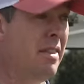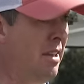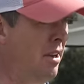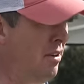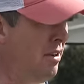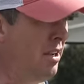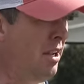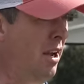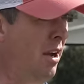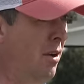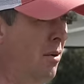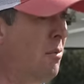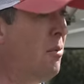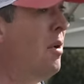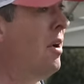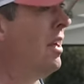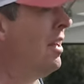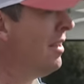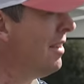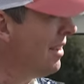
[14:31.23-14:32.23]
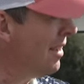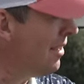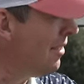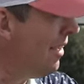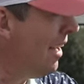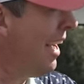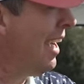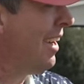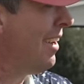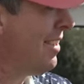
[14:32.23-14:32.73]
there you go. A
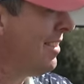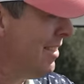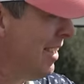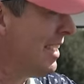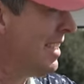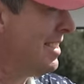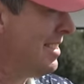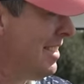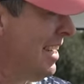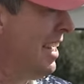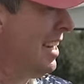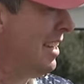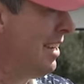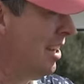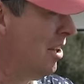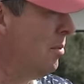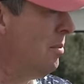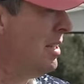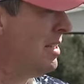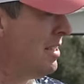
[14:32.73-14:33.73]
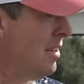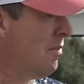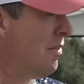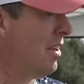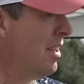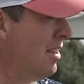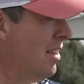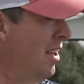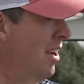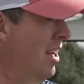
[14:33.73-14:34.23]
little higher, like yeah. you said, a little bit
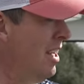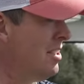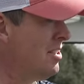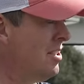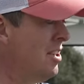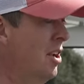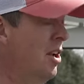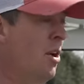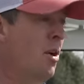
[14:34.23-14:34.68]
different in launch.